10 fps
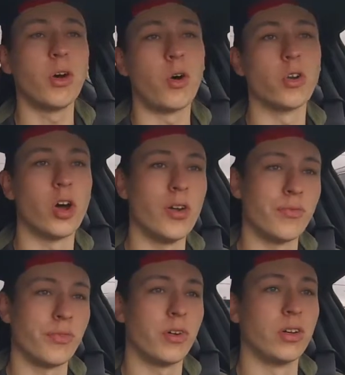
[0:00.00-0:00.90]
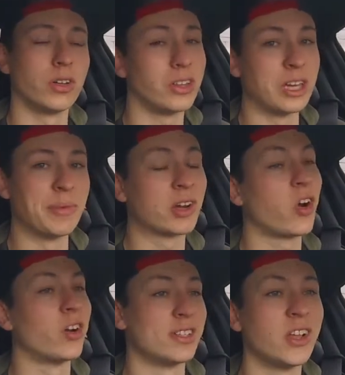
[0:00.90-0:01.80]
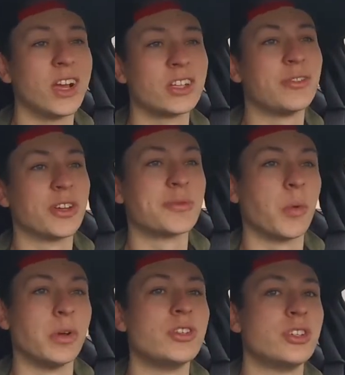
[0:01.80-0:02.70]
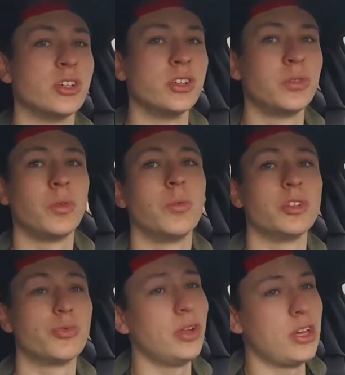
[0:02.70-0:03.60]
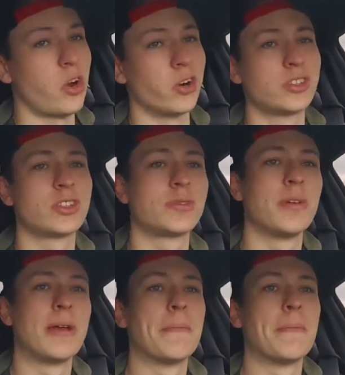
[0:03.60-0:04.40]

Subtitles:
gonna hold off on cleaning my car until I actually fix my windshield, which really hurts.